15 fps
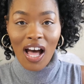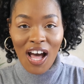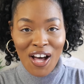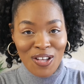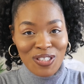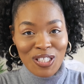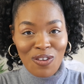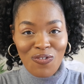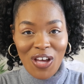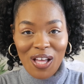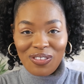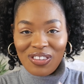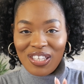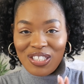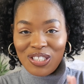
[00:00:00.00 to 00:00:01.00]
I also
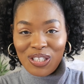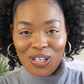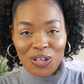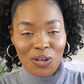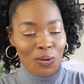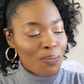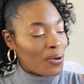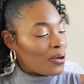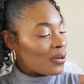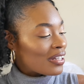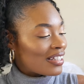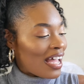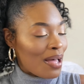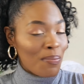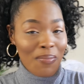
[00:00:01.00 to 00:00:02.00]
found this cute
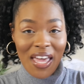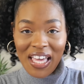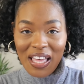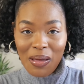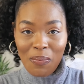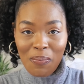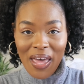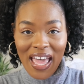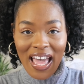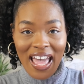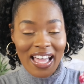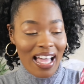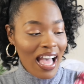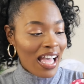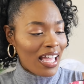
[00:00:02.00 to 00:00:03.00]
polka dot makeup
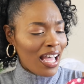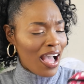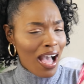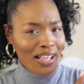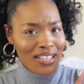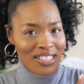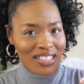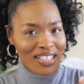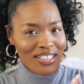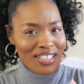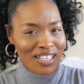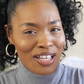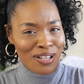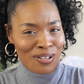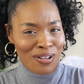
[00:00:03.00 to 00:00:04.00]
bag. I honestly
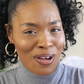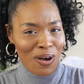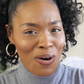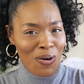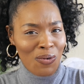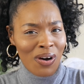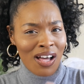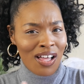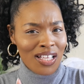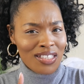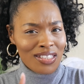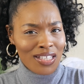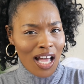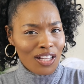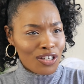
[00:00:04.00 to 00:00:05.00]
didn't know
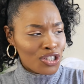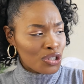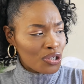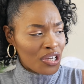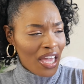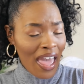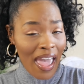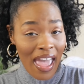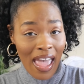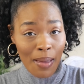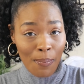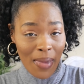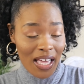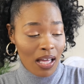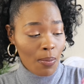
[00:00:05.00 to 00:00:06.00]
Dollar Tree
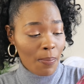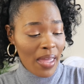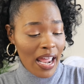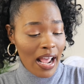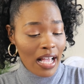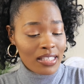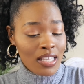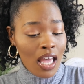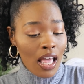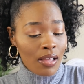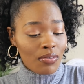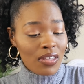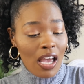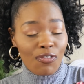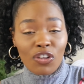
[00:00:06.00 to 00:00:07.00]
had makeup bags.
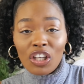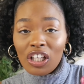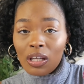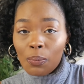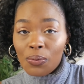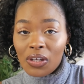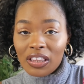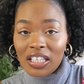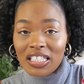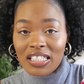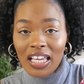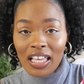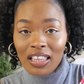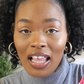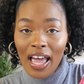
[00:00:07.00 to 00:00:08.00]
Definitely gonna put this
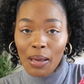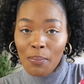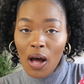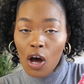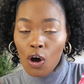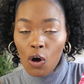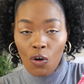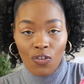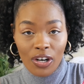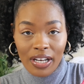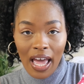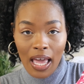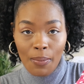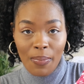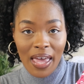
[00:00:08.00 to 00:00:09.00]
in like my
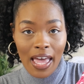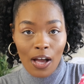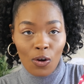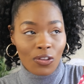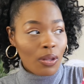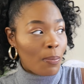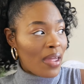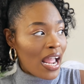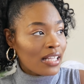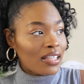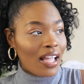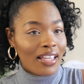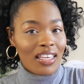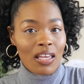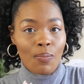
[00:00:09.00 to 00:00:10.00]
overnight bag or the bag
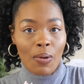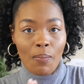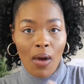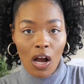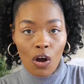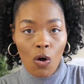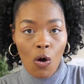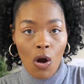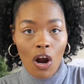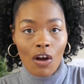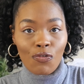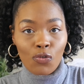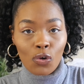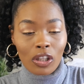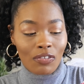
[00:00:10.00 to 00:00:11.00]
that I keep in my
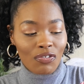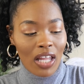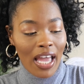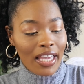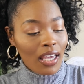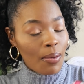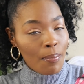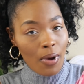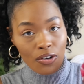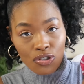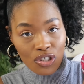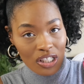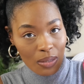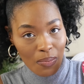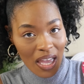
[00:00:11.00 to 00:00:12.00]
car full of like
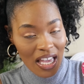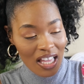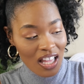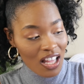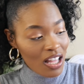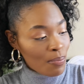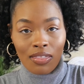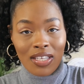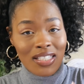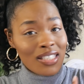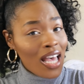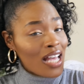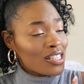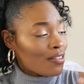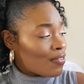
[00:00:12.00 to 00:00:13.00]
emergency makeup. The
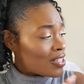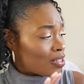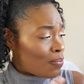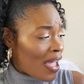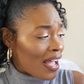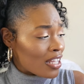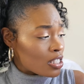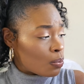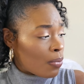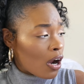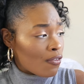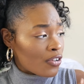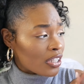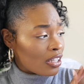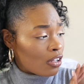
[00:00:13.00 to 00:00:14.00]
size of this bag is
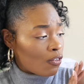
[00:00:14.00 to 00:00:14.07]
perfect.